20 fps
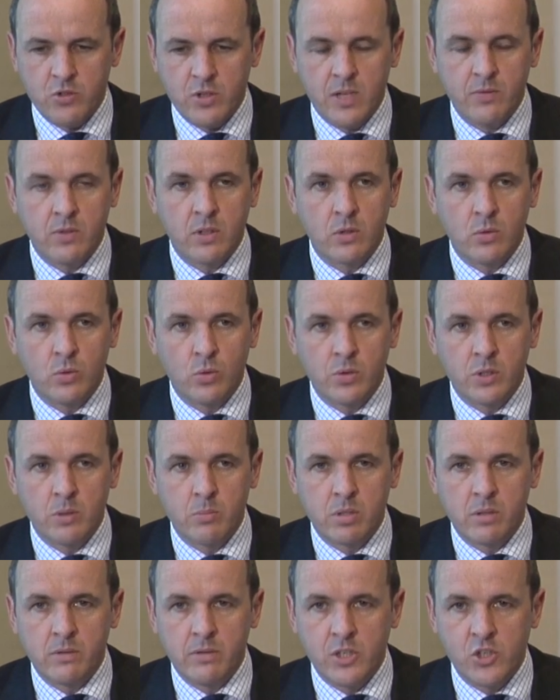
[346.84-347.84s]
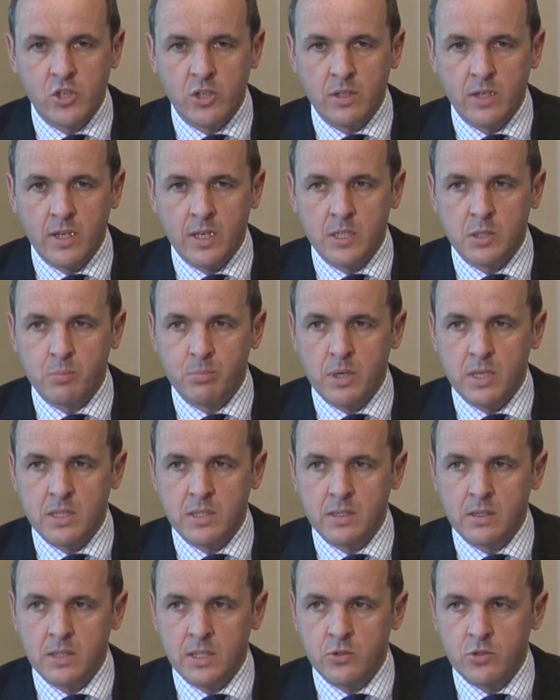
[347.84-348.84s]
travel order provision as
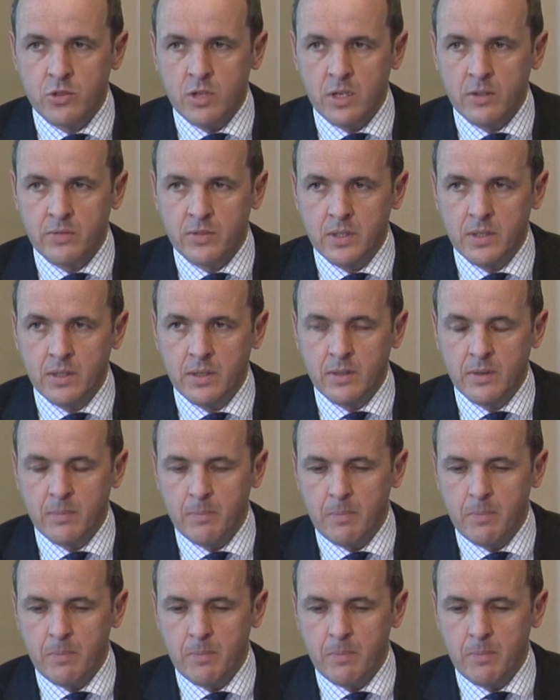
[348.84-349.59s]
presently drafted